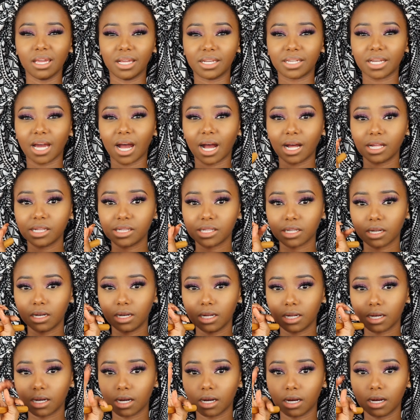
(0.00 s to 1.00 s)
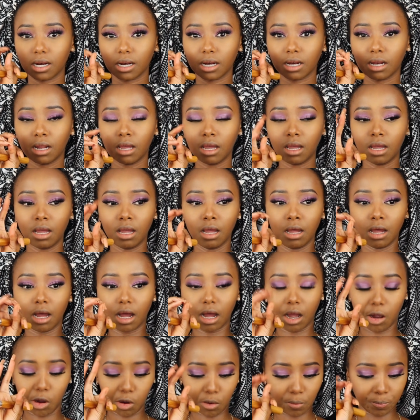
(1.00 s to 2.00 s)
It has little
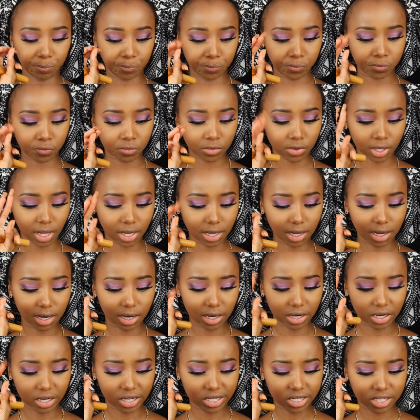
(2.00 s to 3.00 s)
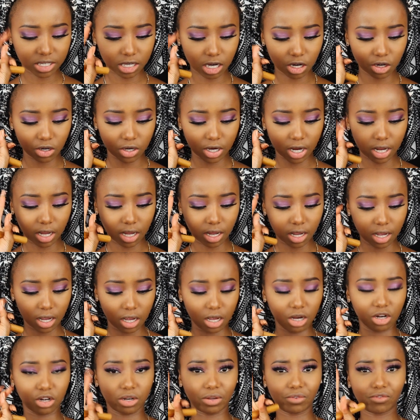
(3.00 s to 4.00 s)
glittery
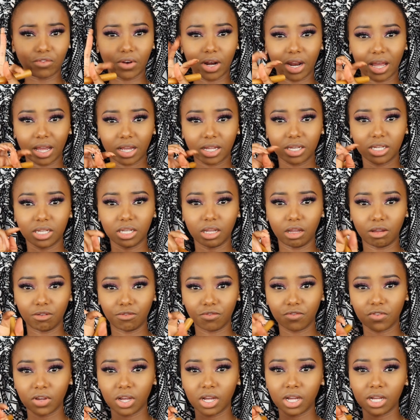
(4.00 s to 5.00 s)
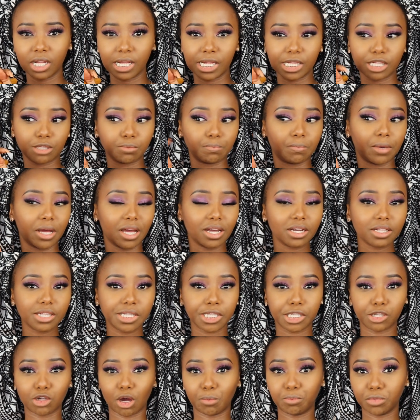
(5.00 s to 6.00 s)
reflective specks,
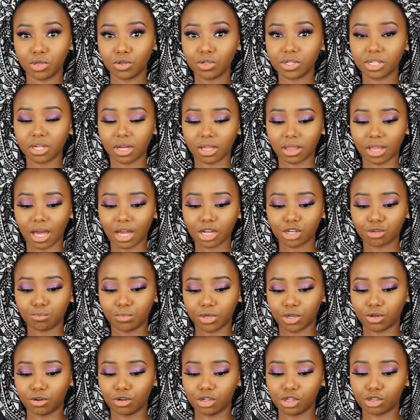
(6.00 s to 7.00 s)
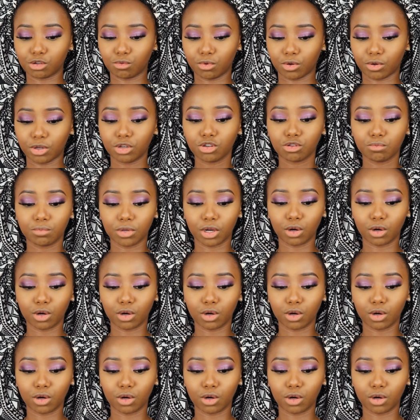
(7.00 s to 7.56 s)
so I'm using that because we're going to